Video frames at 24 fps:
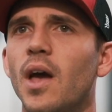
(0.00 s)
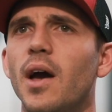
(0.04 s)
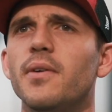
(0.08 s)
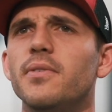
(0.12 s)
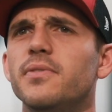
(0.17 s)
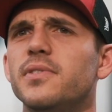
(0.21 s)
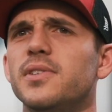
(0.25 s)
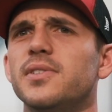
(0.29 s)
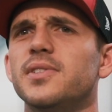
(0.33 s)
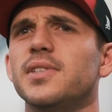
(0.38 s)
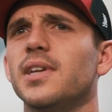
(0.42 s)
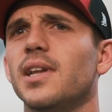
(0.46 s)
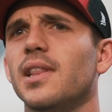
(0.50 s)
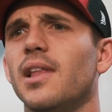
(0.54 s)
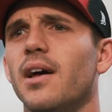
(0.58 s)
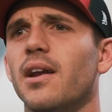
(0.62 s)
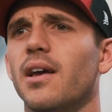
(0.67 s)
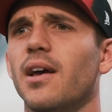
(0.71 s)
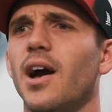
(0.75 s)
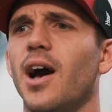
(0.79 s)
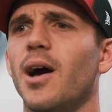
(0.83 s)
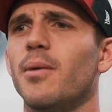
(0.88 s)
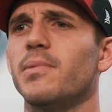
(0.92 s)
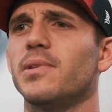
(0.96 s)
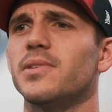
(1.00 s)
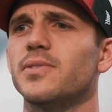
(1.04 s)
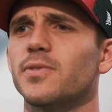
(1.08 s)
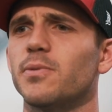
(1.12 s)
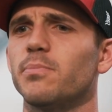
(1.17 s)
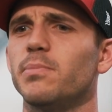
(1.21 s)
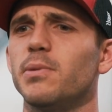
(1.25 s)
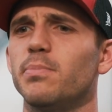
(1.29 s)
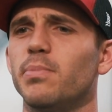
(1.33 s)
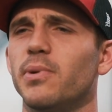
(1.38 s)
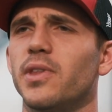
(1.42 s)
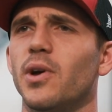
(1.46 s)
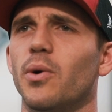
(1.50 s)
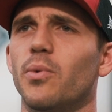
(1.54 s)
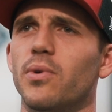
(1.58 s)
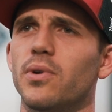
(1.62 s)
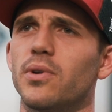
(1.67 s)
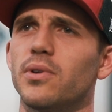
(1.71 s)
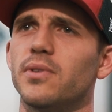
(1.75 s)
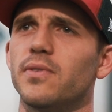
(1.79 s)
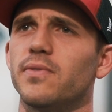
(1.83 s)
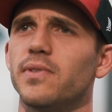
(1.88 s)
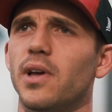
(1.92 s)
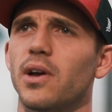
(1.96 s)
I've just seen a lot of comments from people in that
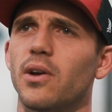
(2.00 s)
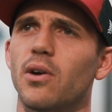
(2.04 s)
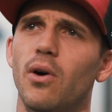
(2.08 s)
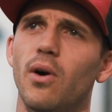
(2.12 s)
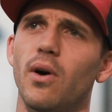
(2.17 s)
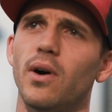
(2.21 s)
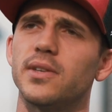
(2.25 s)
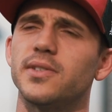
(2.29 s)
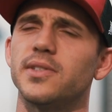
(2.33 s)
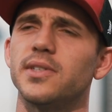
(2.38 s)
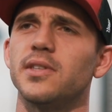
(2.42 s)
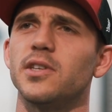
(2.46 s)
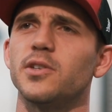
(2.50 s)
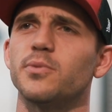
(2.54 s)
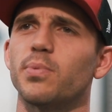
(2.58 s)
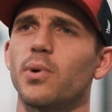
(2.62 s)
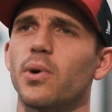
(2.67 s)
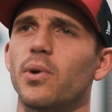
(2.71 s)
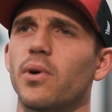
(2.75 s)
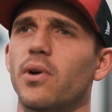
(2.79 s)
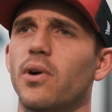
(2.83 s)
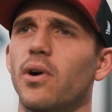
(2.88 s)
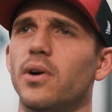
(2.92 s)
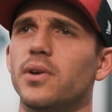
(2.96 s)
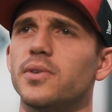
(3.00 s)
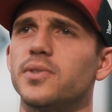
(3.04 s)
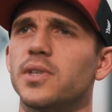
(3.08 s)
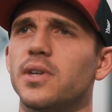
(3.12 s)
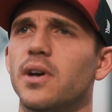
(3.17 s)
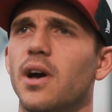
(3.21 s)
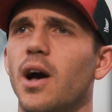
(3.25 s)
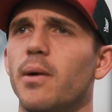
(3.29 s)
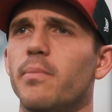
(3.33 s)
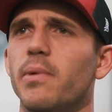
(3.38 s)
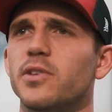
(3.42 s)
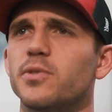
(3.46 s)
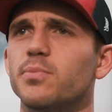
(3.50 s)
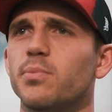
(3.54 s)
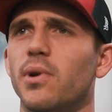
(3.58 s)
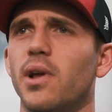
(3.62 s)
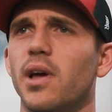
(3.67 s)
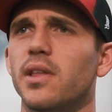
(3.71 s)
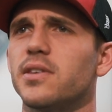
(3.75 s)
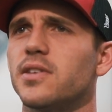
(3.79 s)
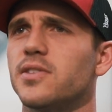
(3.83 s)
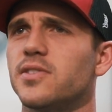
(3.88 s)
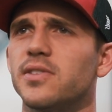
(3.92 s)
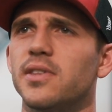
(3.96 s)
world of like, oh, I've seen these protocols in combat sport
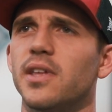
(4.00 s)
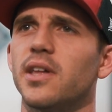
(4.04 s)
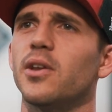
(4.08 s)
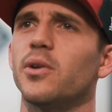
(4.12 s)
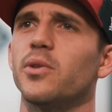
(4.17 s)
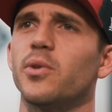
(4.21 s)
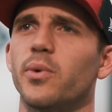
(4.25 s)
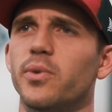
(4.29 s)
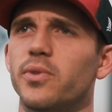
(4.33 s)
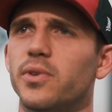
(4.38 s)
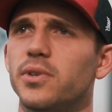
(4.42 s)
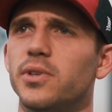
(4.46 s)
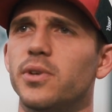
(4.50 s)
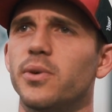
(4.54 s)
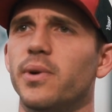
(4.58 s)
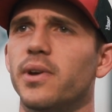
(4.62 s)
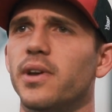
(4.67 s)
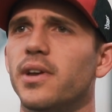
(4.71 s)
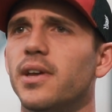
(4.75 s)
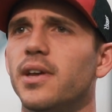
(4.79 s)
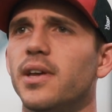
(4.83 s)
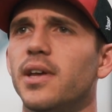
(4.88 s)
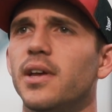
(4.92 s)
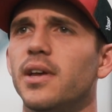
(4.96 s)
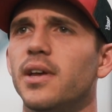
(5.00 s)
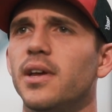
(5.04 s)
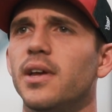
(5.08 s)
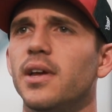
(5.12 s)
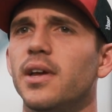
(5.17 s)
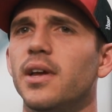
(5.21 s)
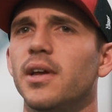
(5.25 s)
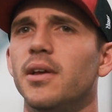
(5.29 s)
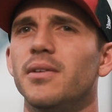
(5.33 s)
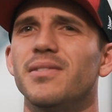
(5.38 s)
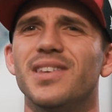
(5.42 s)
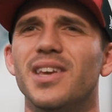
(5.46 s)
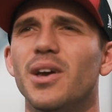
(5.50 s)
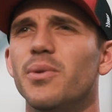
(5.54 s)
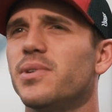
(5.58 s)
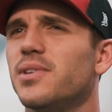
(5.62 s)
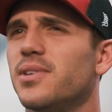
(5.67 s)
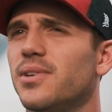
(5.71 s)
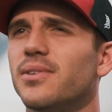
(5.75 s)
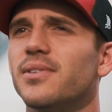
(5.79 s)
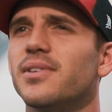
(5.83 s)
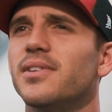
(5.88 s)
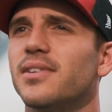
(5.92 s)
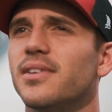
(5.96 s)
athletes and they don't know what they're doing. Yeah, we
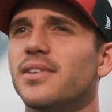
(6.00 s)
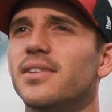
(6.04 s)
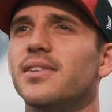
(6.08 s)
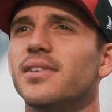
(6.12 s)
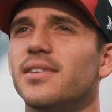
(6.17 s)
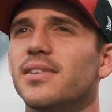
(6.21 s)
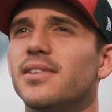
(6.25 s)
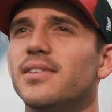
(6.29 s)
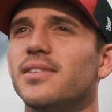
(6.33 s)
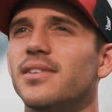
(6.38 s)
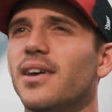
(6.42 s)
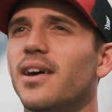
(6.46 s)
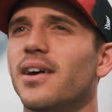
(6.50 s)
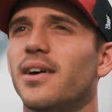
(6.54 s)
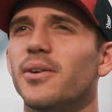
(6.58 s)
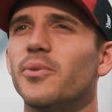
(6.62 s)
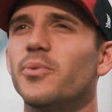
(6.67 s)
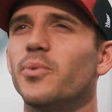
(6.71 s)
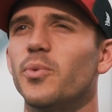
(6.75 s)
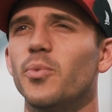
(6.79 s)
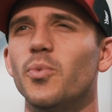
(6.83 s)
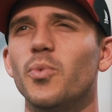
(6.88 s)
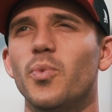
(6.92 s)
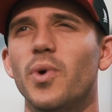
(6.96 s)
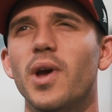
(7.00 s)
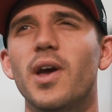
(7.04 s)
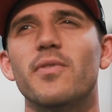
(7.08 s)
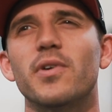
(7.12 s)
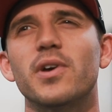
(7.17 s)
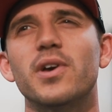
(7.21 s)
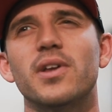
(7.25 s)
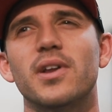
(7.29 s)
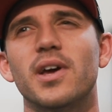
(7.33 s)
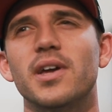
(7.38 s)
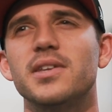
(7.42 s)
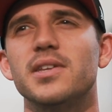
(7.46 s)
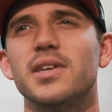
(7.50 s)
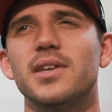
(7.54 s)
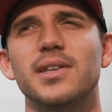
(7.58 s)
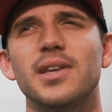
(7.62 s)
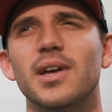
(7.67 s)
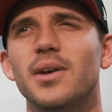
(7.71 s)
do. Yeah, we have a good idea.